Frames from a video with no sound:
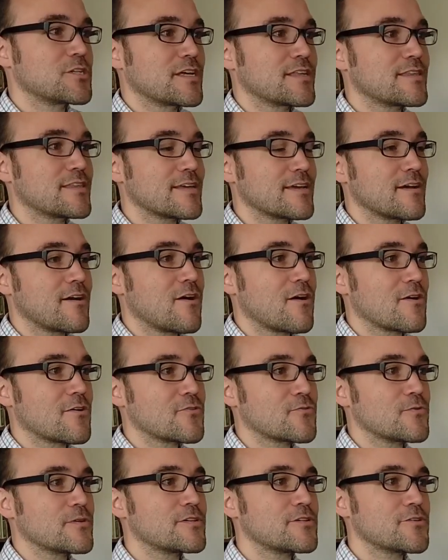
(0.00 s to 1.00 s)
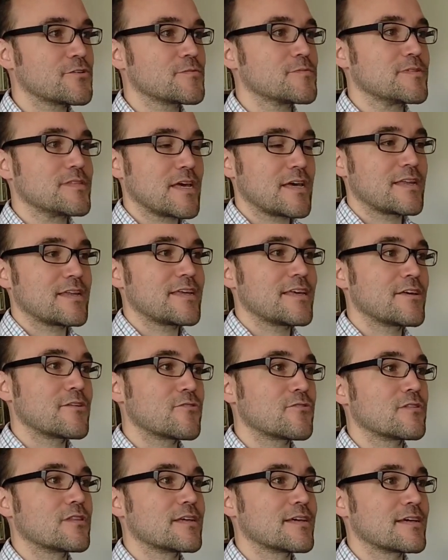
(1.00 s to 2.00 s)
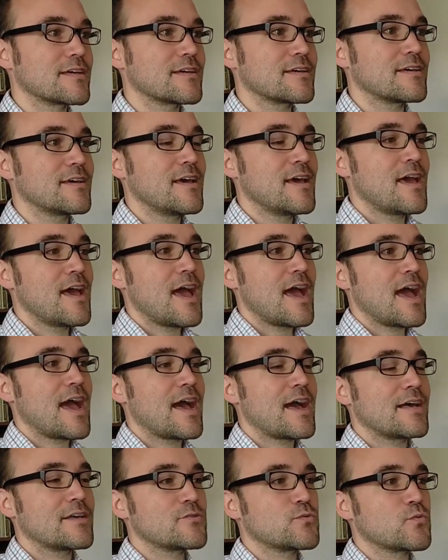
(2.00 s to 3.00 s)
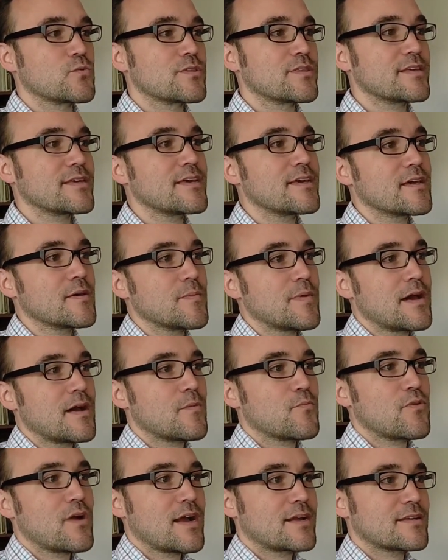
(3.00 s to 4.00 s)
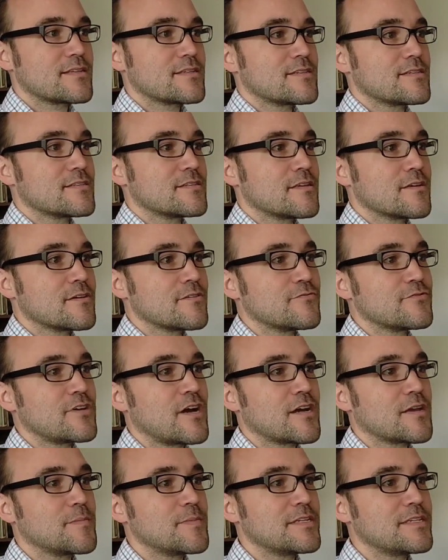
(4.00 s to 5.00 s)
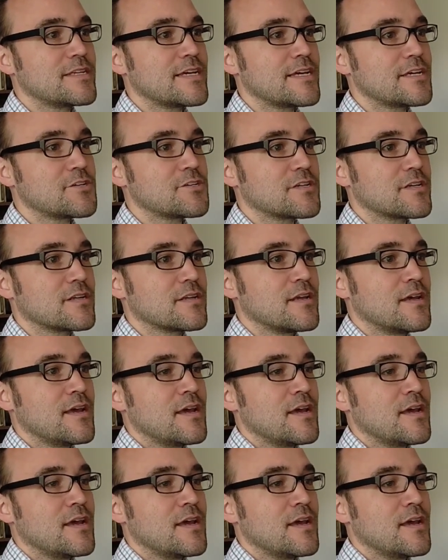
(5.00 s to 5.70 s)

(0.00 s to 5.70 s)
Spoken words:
I think are three terms that interlink as we're thinking about practices of documentation.